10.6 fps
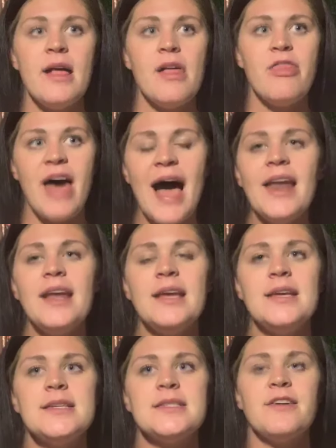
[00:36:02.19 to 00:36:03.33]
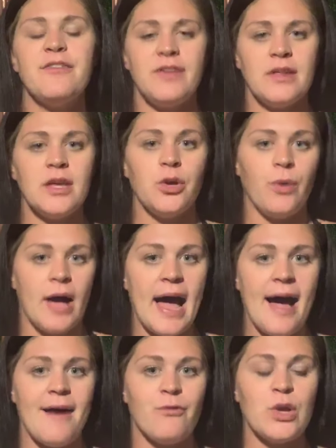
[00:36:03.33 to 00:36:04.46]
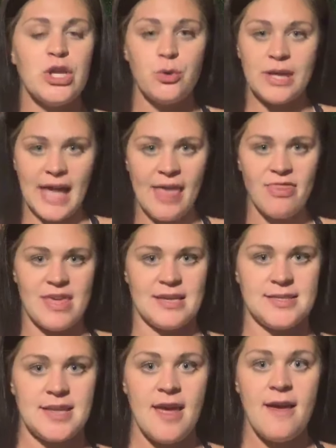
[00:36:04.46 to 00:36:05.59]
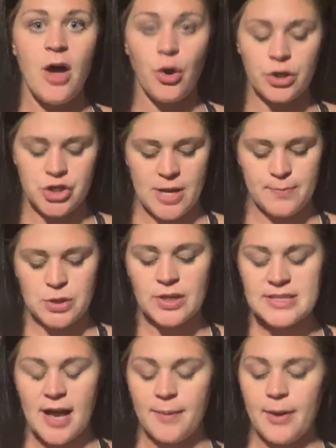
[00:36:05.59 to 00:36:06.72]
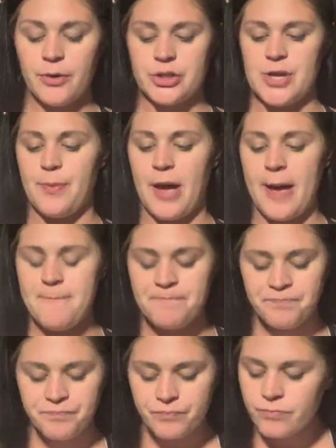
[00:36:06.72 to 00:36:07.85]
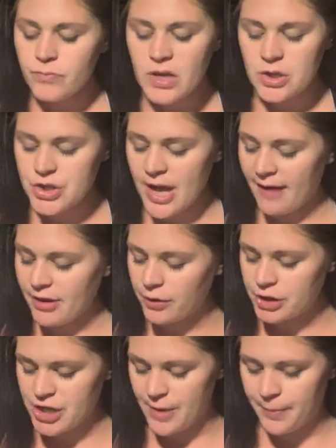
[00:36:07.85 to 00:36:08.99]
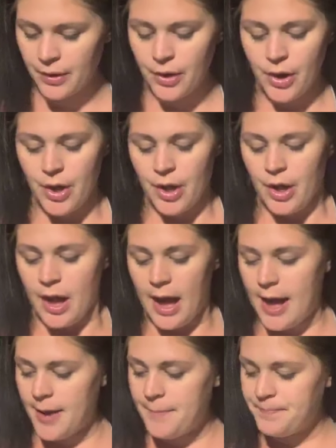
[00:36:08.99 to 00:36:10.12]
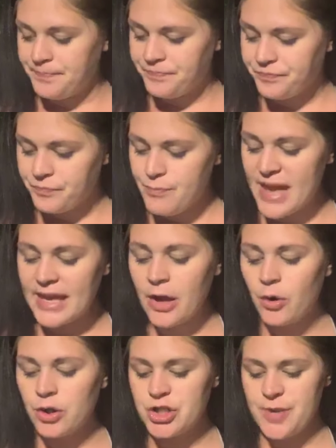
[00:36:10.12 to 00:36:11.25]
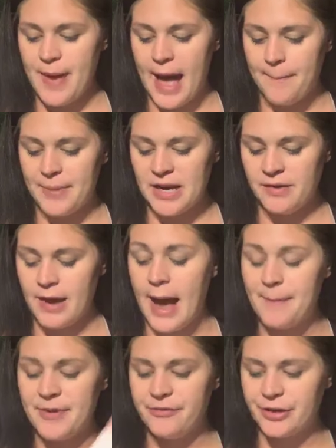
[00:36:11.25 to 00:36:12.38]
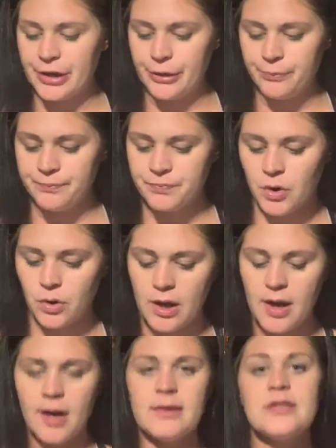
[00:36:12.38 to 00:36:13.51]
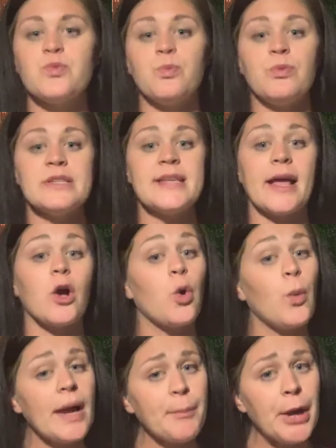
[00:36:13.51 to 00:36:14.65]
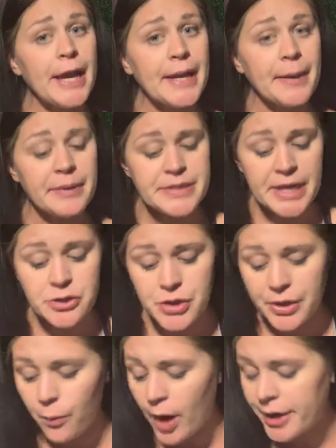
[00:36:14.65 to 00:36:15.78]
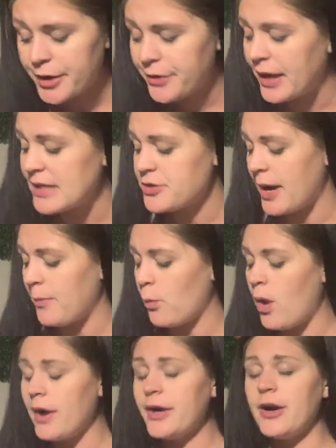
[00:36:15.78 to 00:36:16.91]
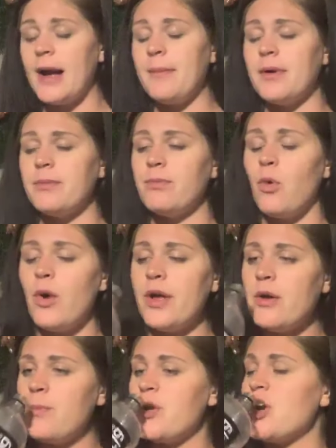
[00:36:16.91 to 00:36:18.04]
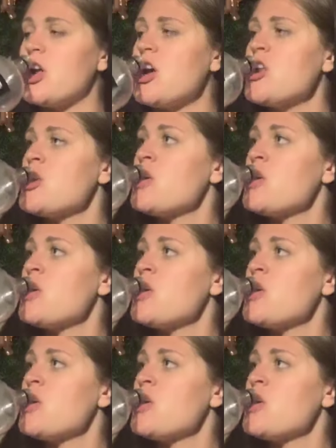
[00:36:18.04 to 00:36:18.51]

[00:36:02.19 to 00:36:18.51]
That is the feeling you will have when you get this ownership. So let's talk about ownership, okay? So you have the ownership. Making ownership happen for you. Let's take a quick break, and I'm going to take a drink of water. You guys grab a water, grab a oil, put it on.